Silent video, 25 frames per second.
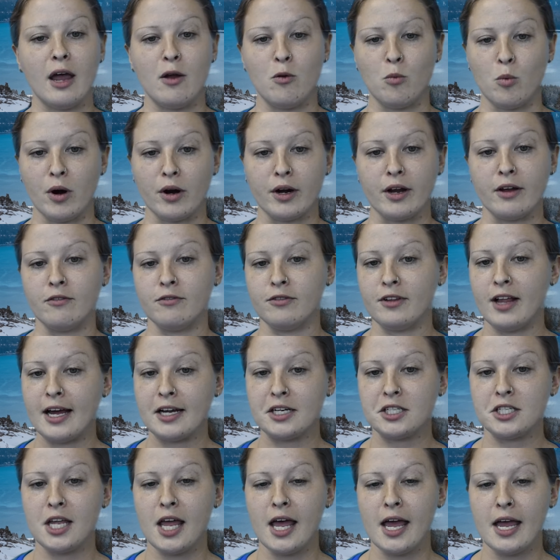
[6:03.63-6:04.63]
a working
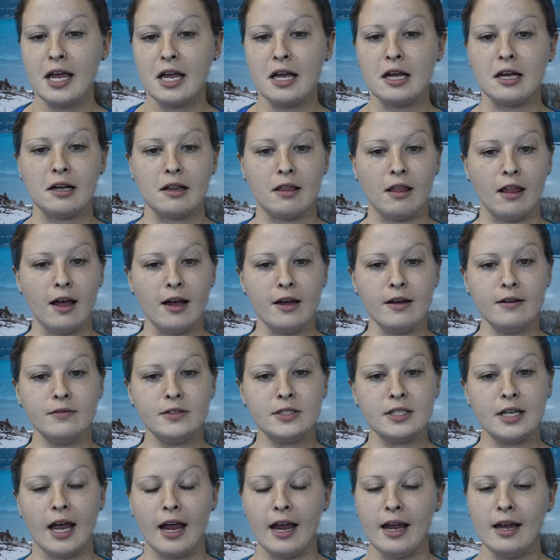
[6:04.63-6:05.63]
flashlight,
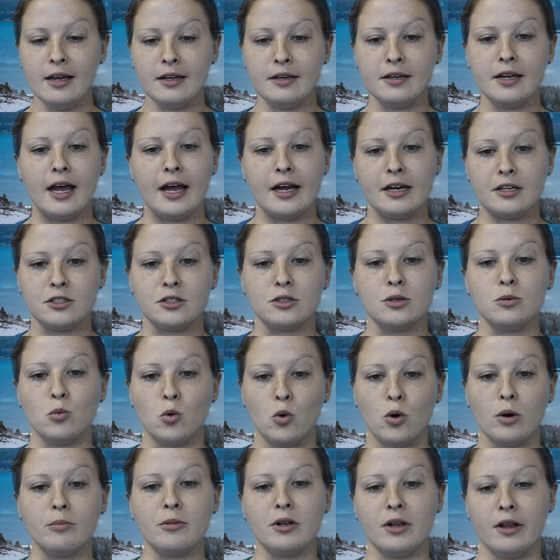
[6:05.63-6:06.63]
gloves, and extra
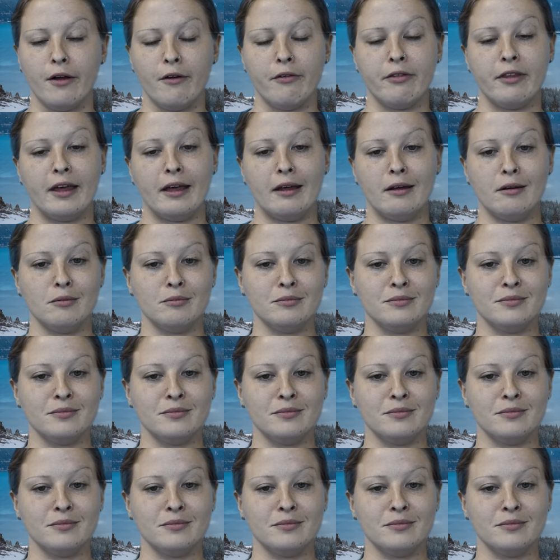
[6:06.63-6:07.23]
warm clothing.